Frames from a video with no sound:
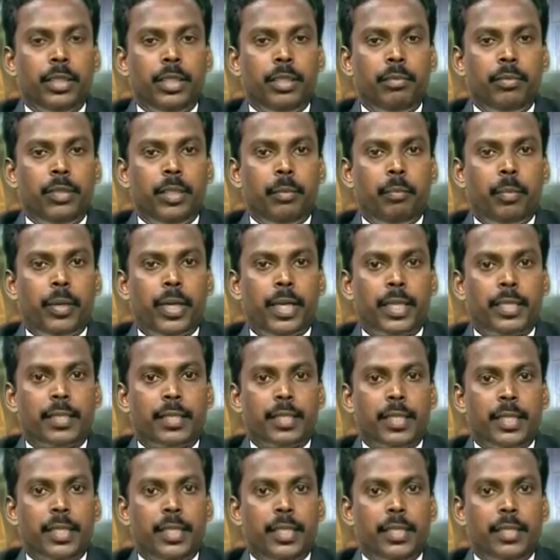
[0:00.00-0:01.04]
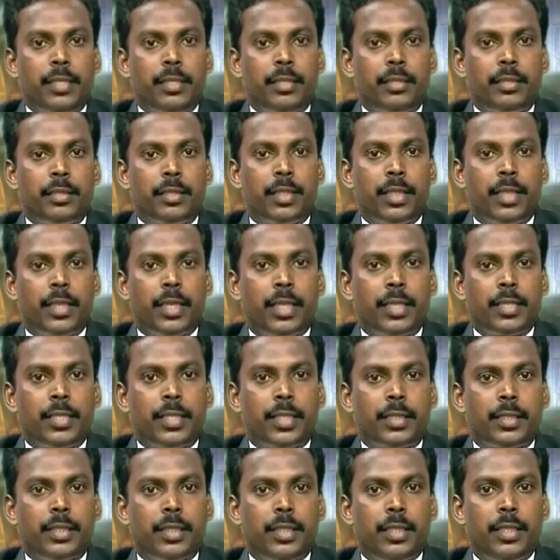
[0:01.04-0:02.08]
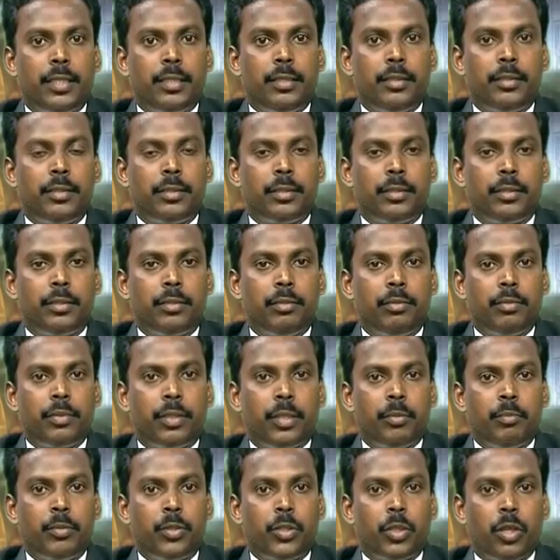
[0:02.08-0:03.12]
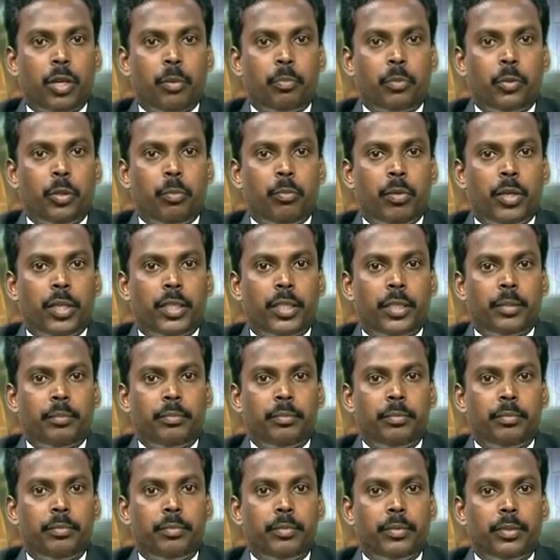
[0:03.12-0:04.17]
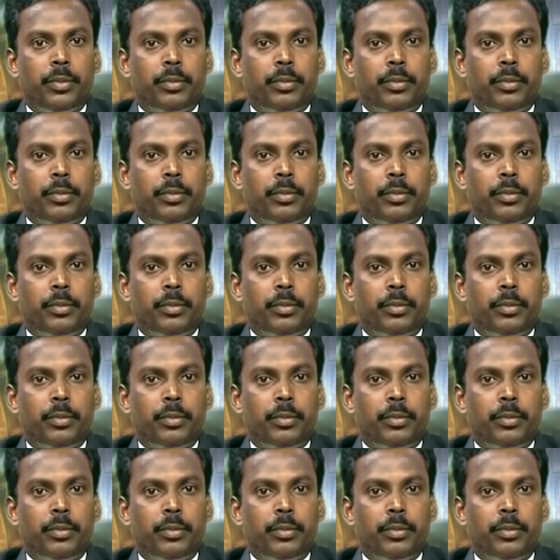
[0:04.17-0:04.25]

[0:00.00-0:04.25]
if the parse tree is constructed from top to bottom